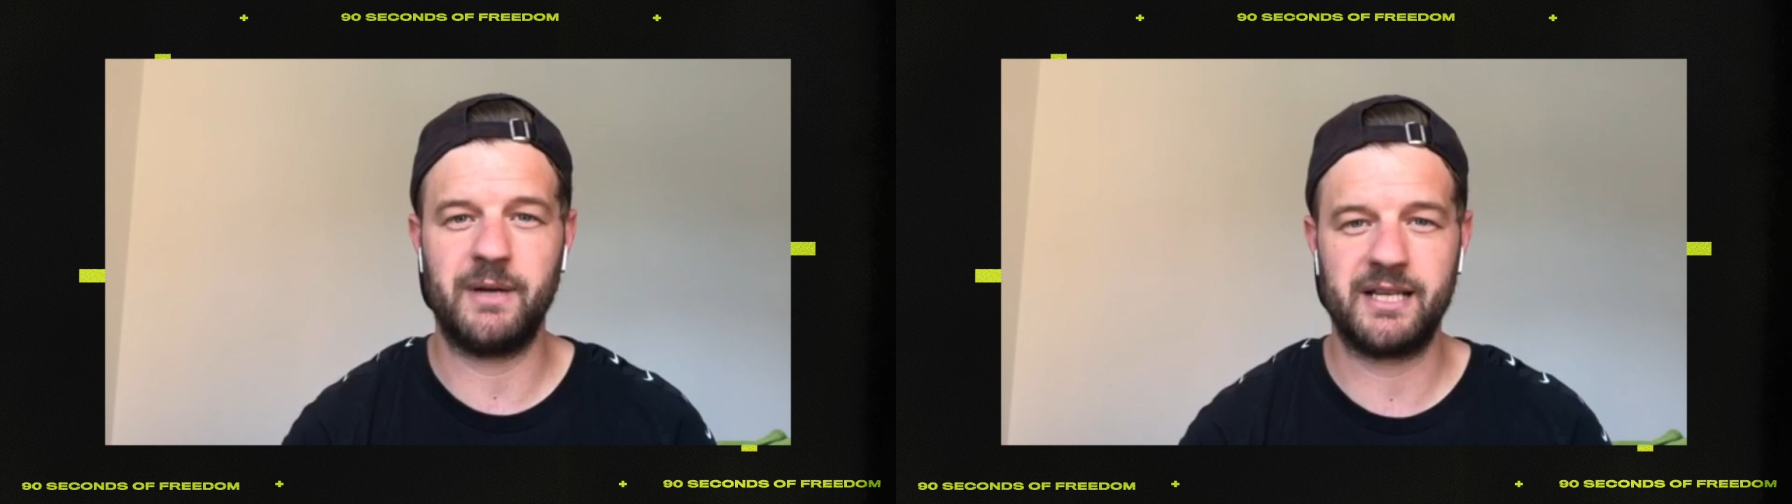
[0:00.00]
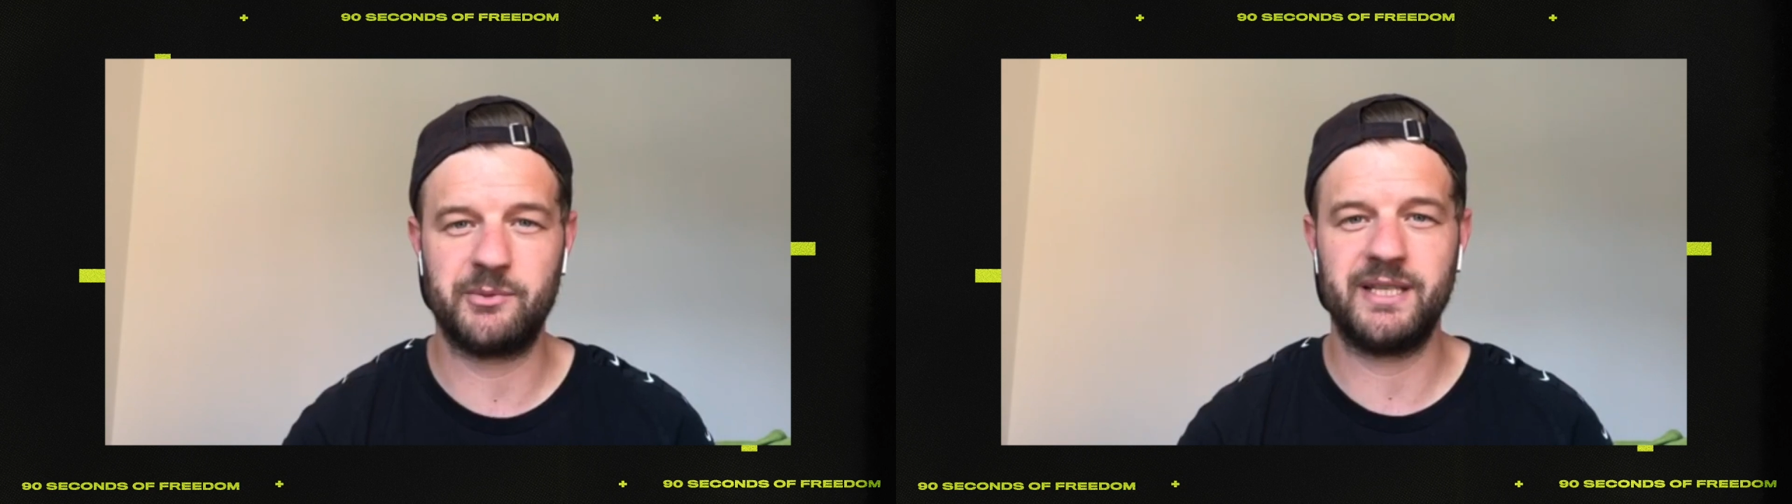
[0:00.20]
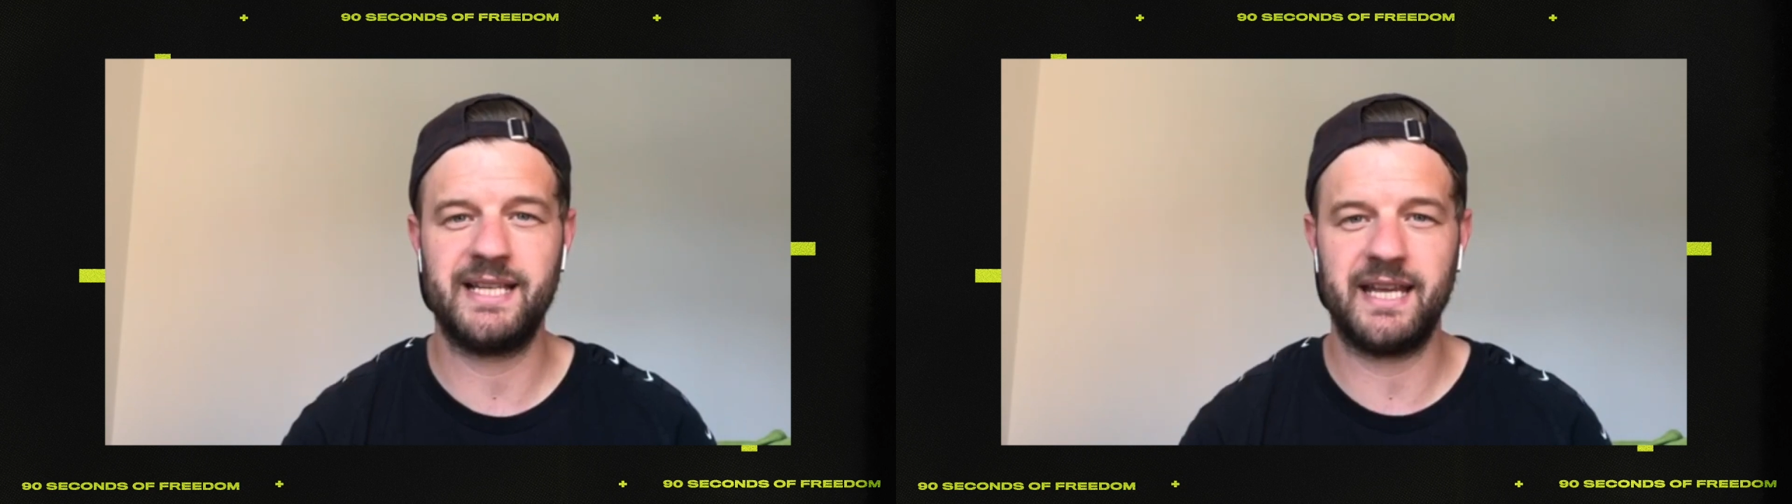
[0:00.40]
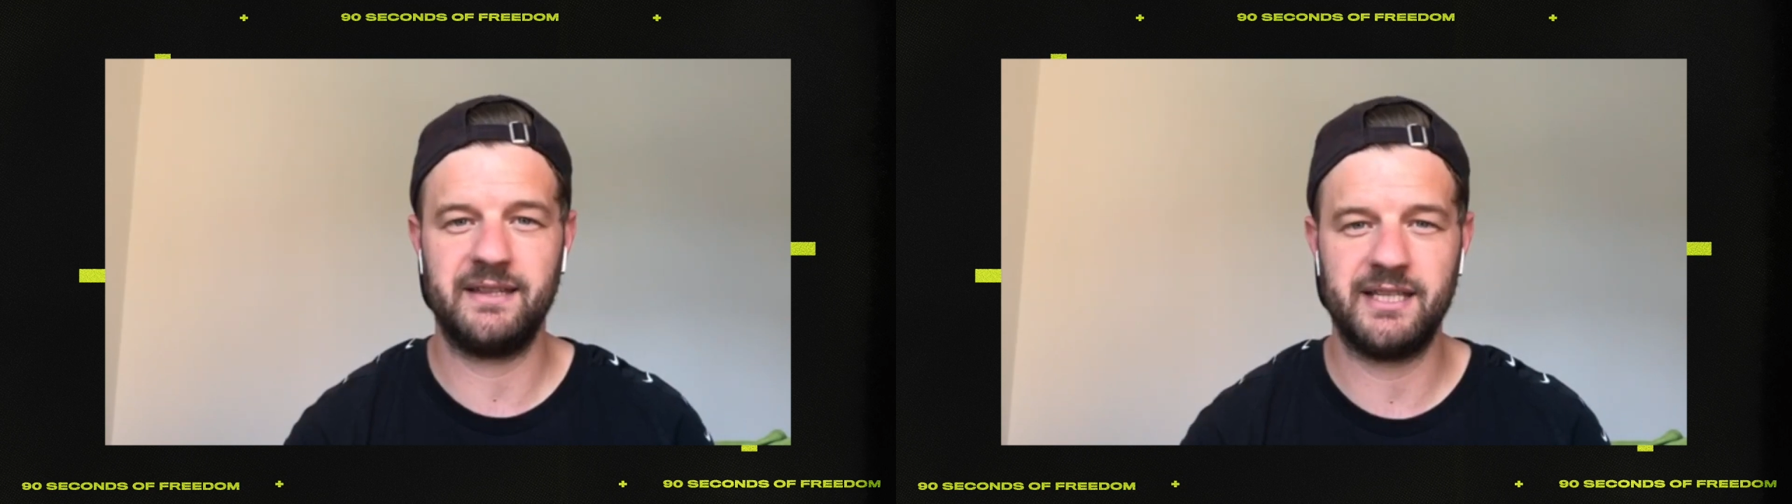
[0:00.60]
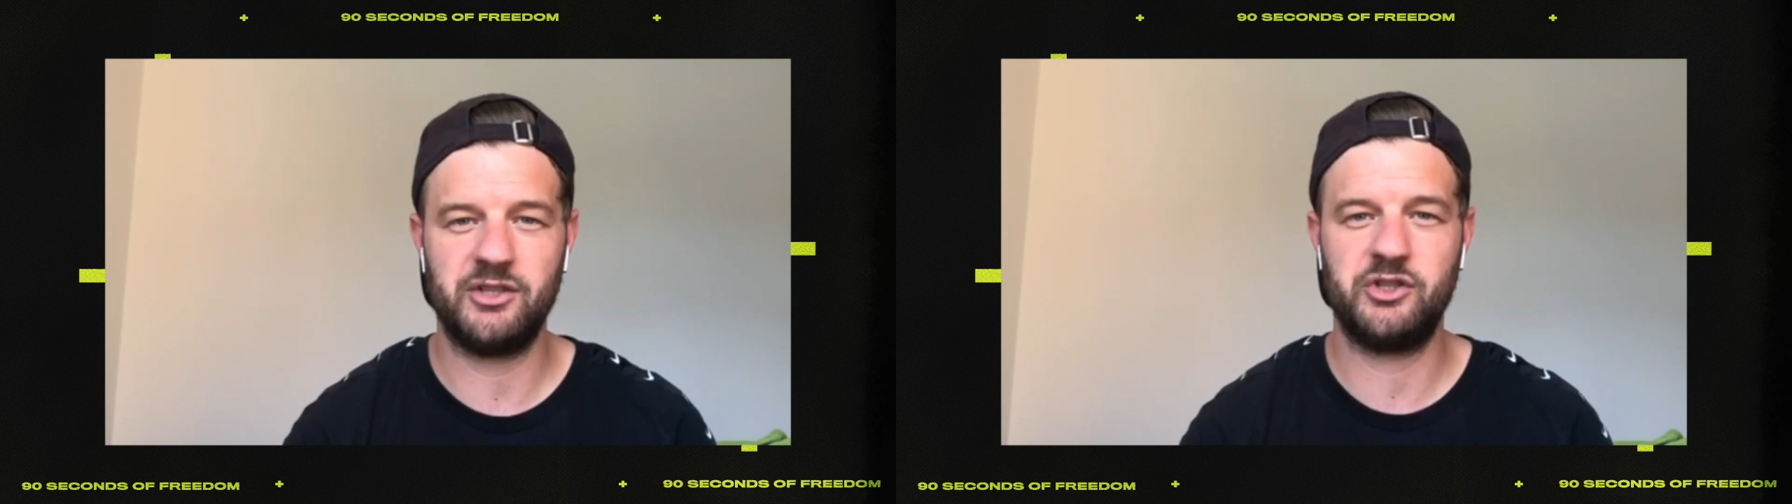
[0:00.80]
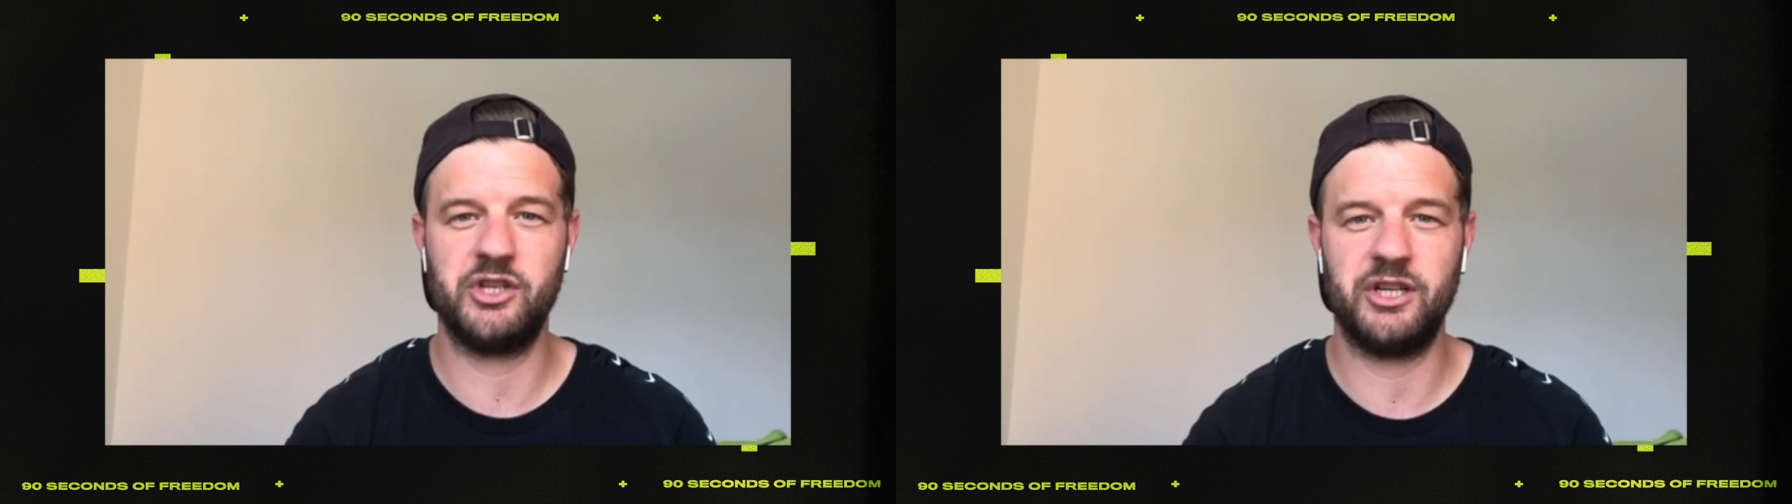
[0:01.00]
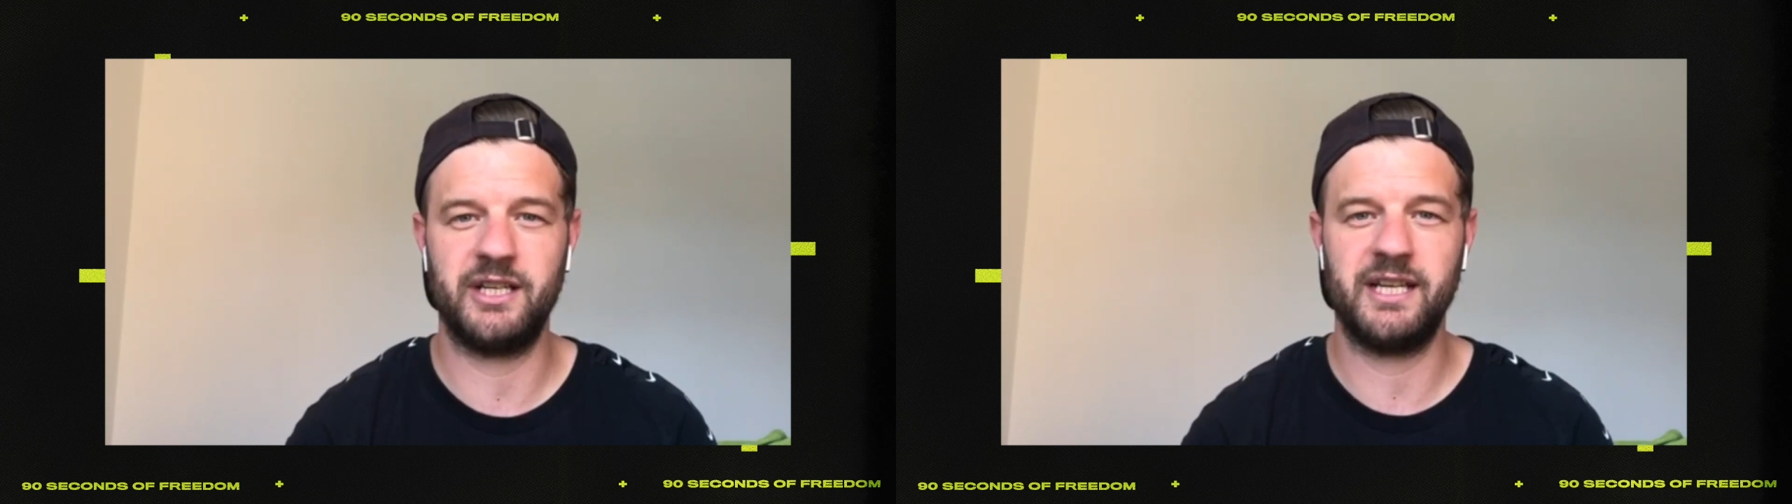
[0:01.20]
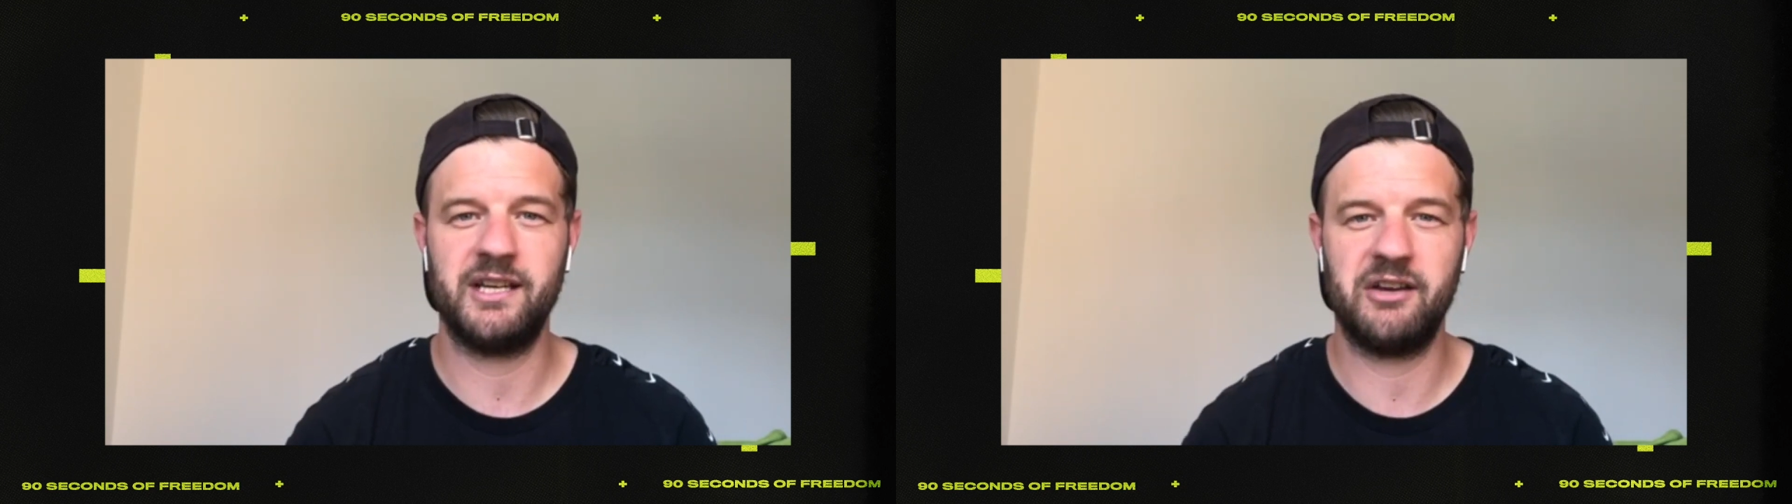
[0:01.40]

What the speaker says: as we take this journey